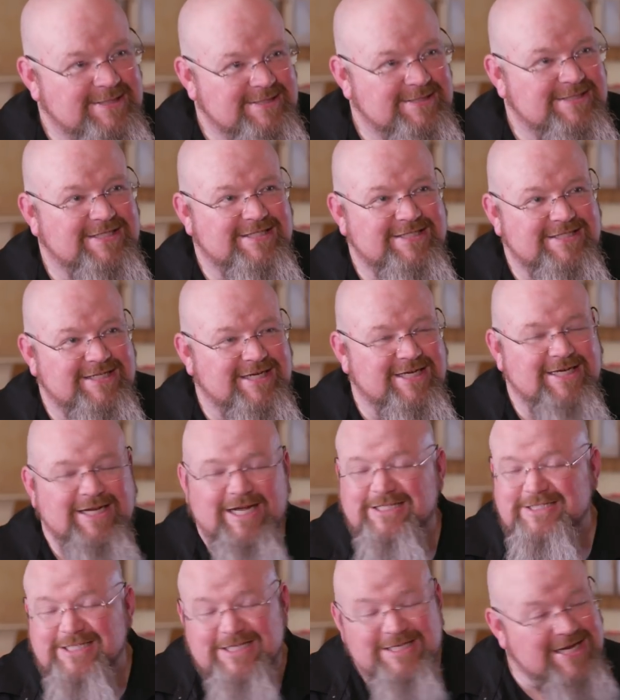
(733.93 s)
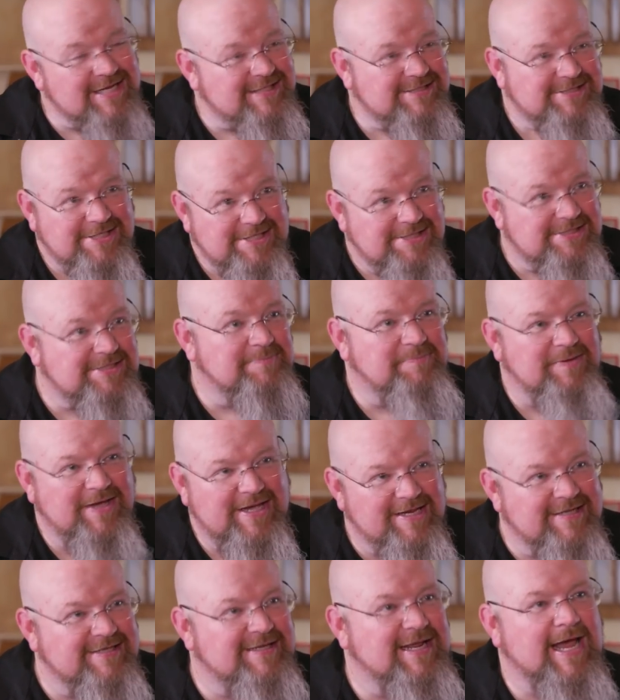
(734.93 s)
yeah. Okay. I, I didn't
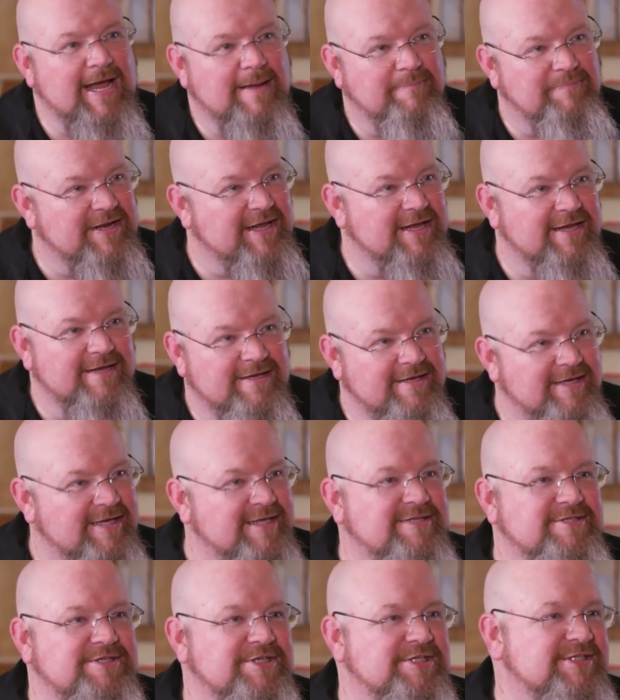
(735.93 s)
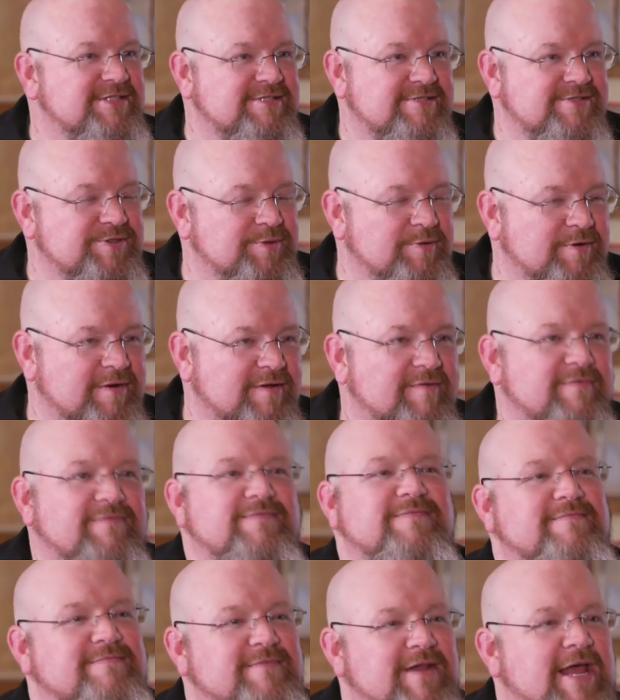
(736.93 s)
anticipate it happening. It just sort of
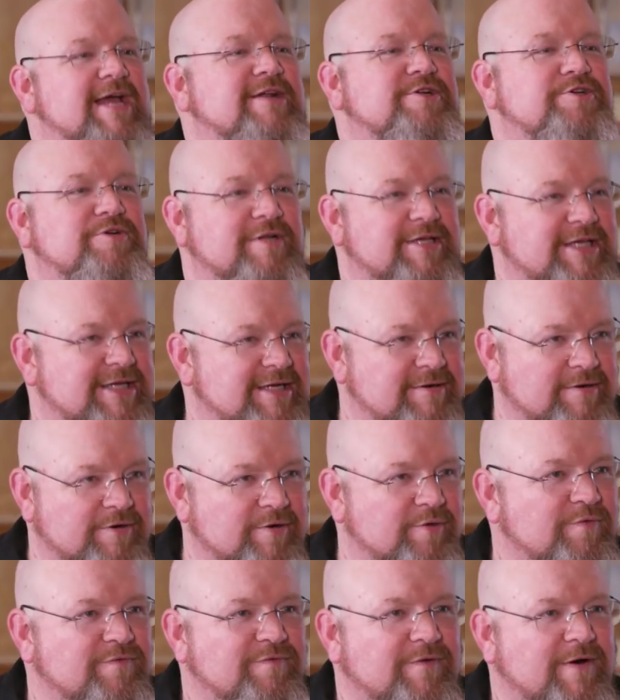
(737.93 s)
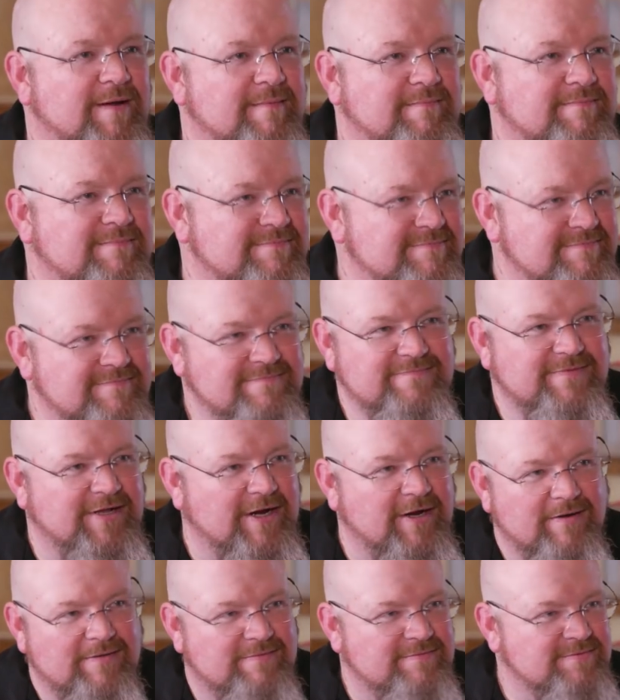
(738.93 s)
it naturally just... grew from you
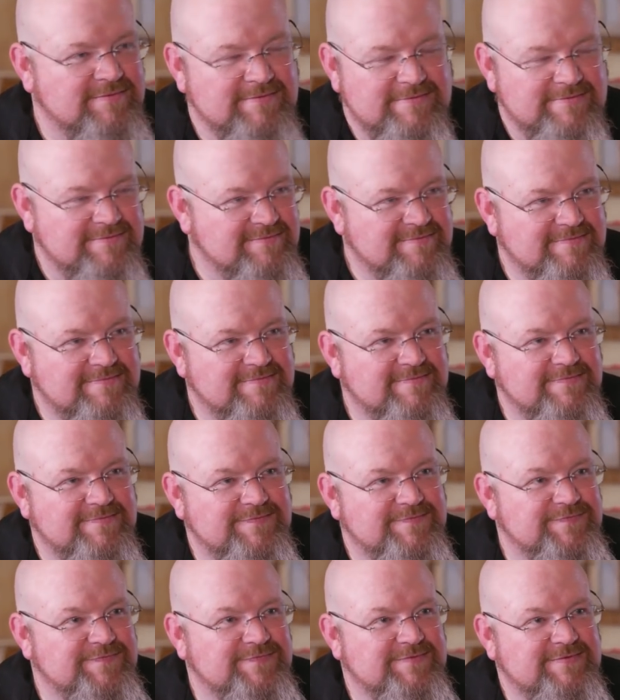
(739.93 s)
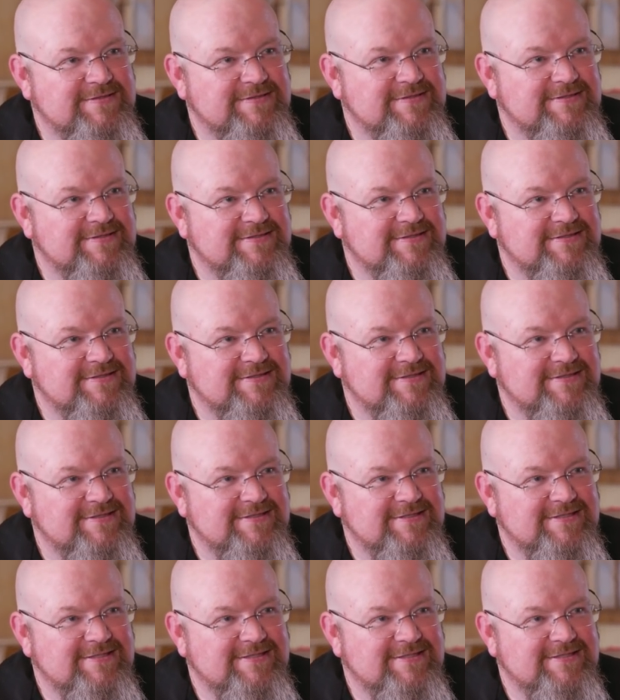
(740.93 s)
know. Do you find that those are the projects you tend